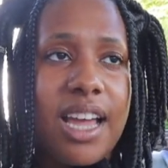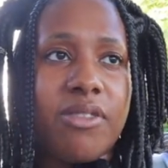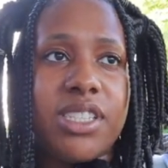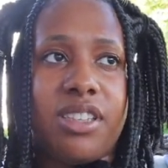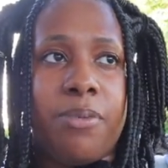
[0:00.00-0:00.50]
I
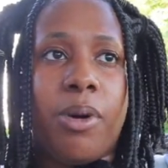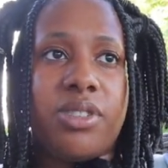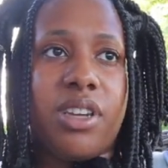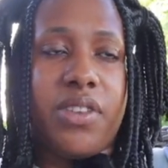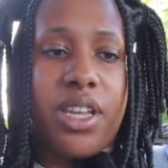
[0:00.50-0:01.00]
recently
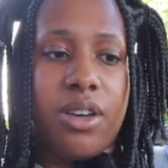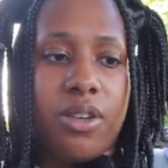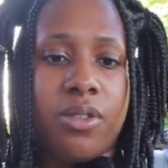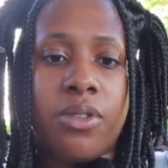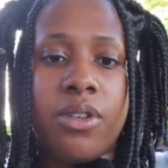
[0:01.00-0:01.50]
posted a
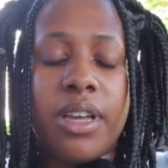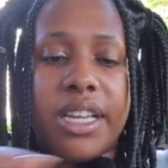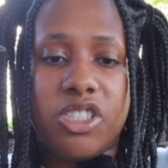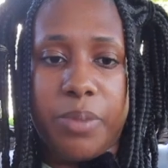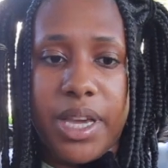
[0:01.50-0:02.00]
video
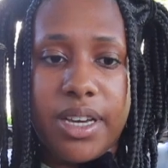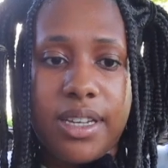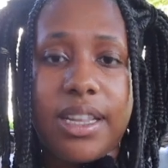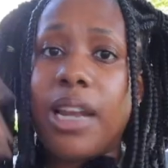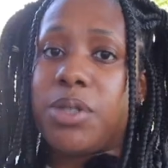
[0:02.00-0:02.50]
in
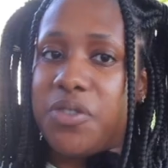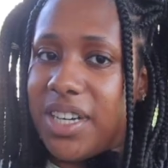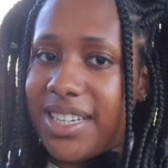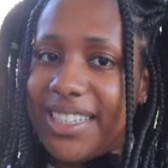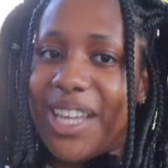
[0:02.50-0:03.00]
Jamaica, and it was
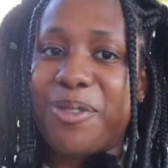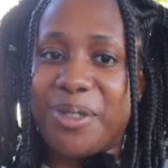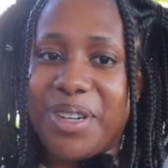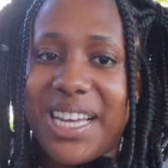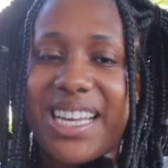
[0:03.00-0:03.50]
fun, and it
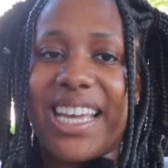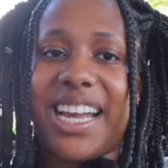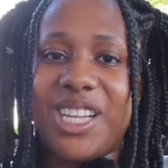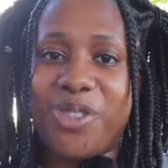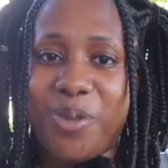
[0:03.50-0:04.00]
was great,
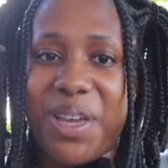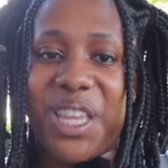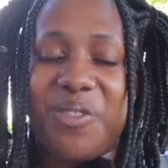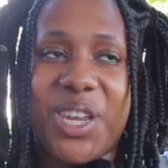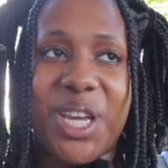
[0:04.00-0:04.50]
and I enjoyed
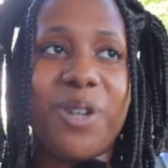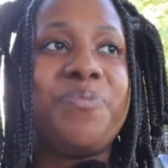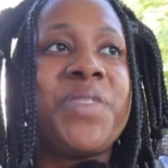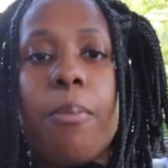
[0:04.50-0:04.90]
making the video.